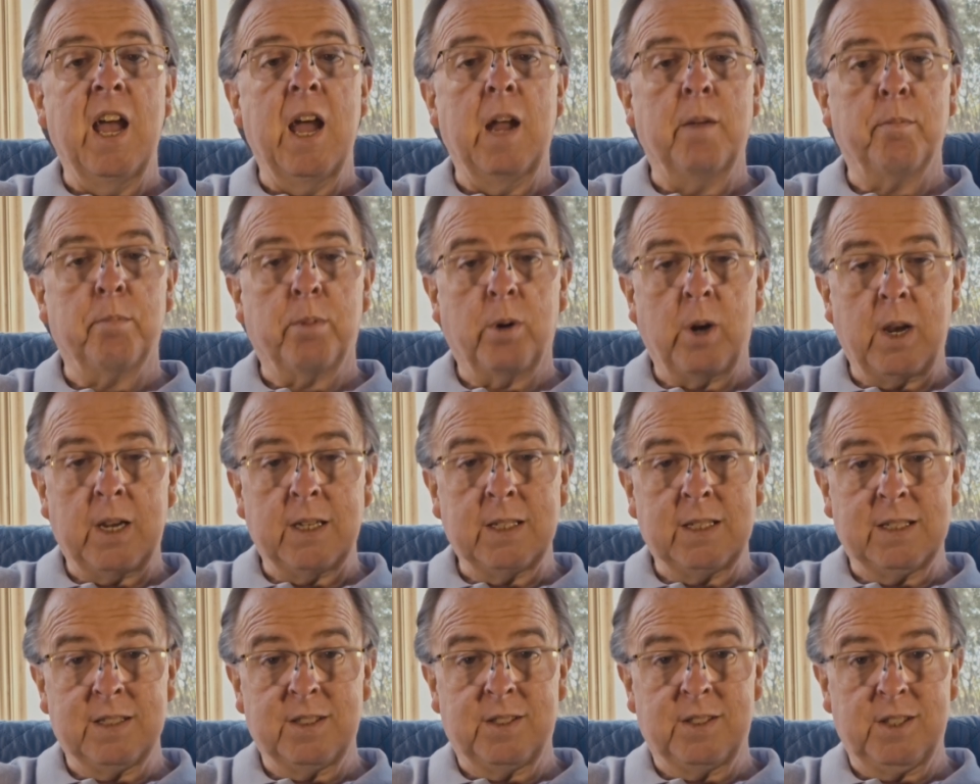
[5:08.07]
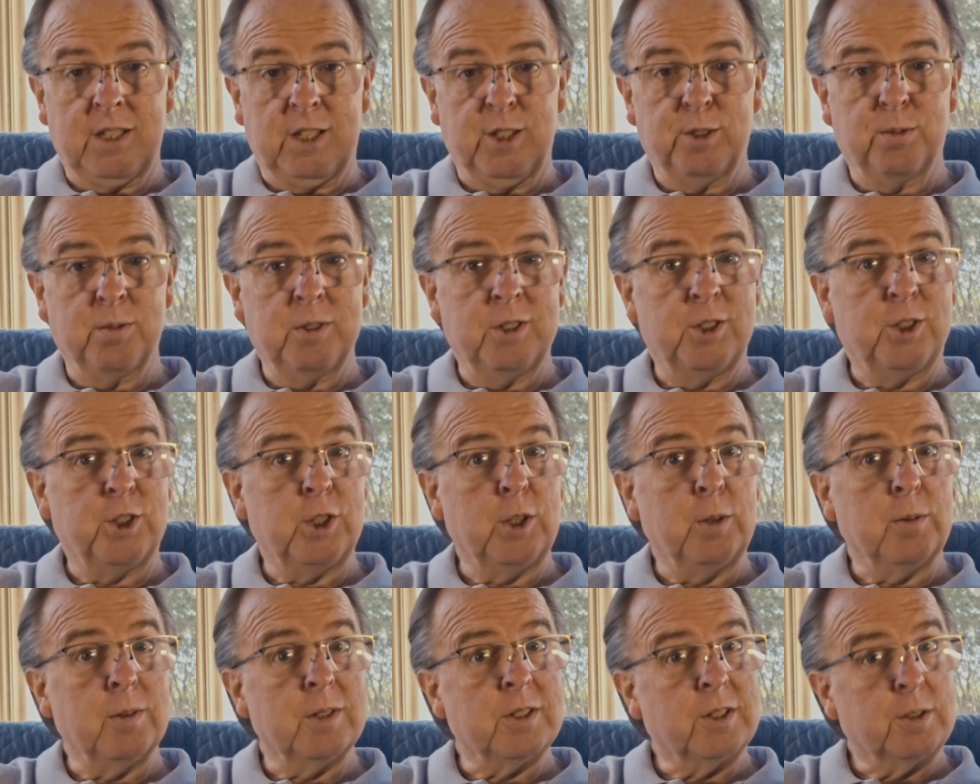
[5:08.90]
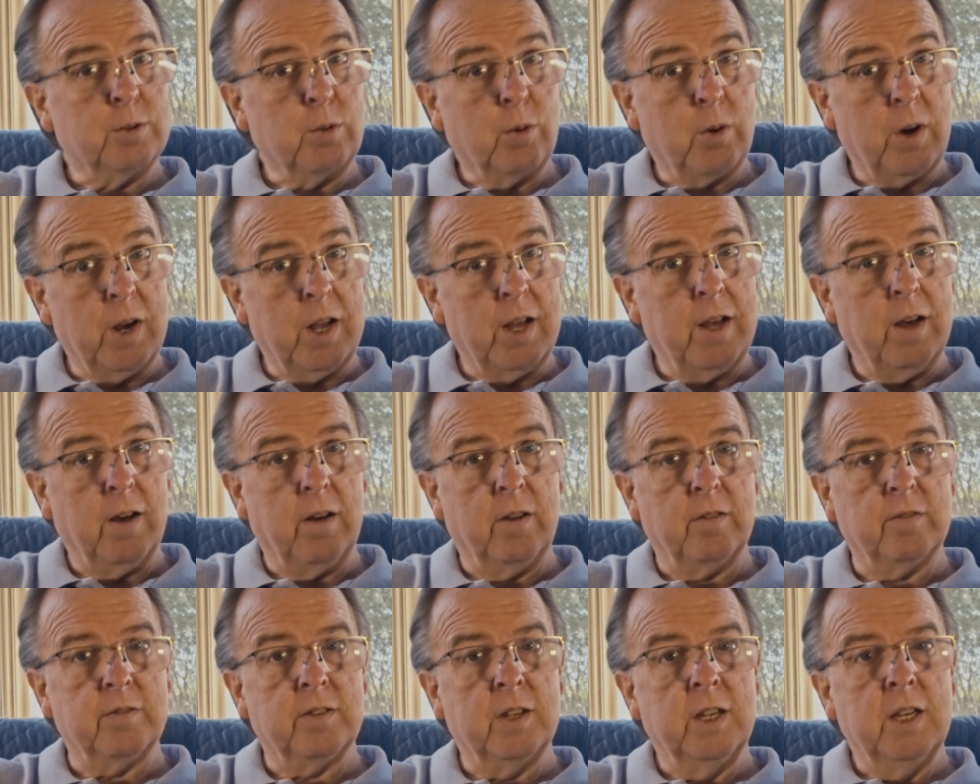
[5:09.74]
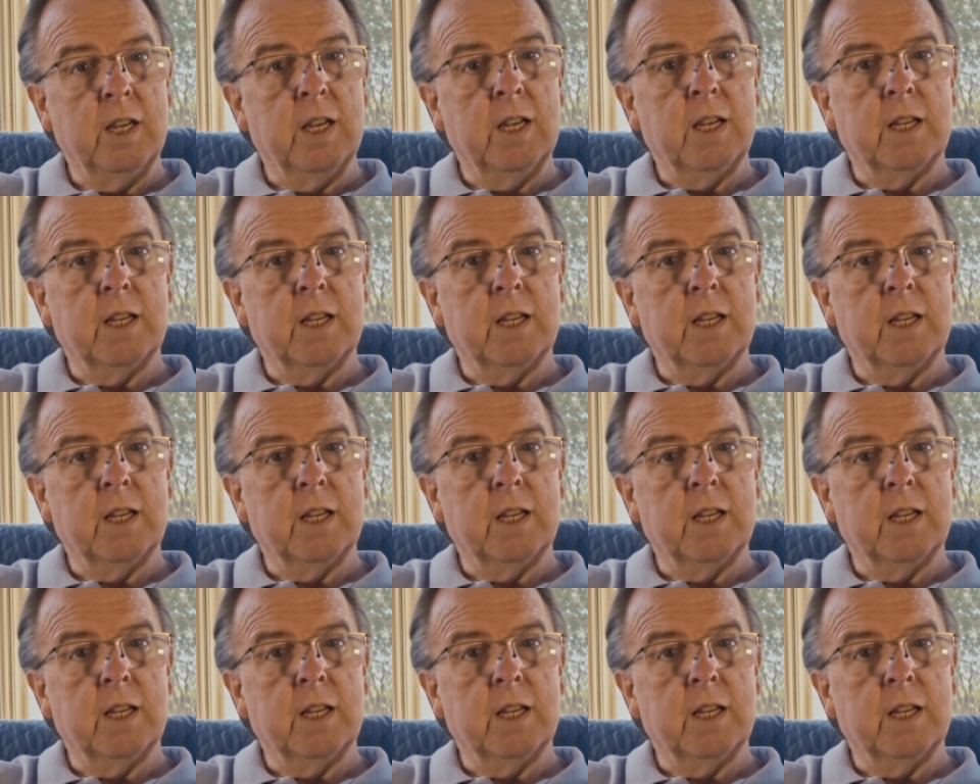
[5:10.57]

and pregnancies when she was 12,